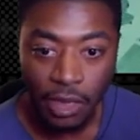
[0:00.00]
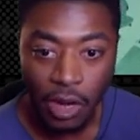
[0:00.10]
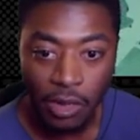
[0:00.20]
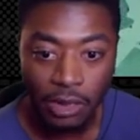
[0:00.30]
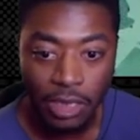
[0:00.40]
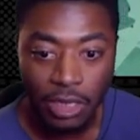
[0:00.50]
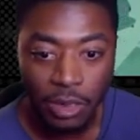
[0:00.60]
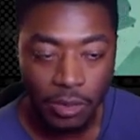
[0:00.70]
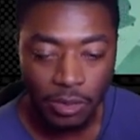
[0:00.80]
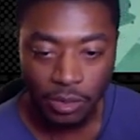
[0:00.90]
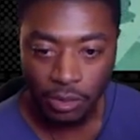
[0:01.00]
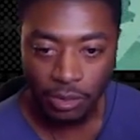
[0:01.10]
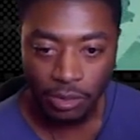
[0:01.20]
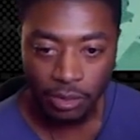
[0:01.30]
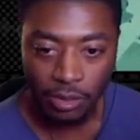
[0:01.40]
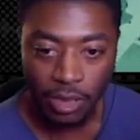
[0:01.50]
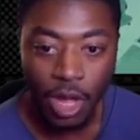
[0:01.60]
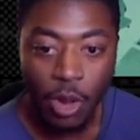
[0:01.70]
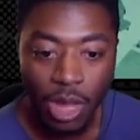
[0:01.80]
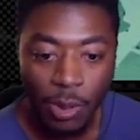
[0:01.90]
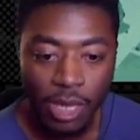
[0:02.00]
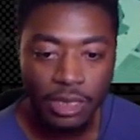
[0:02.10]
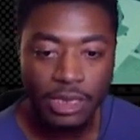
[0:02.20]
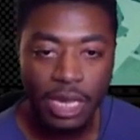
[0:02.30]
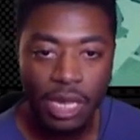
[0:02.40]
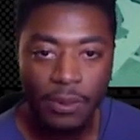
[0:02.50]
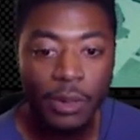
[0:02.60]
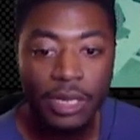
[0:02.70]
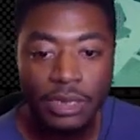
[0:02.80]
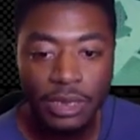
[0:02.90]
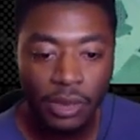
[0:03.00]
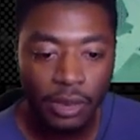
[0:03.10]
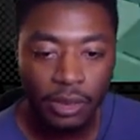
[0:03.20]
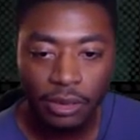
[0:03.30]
Arlecchino? Oh yeah, we locked this guy up. Oh, it is Sarah.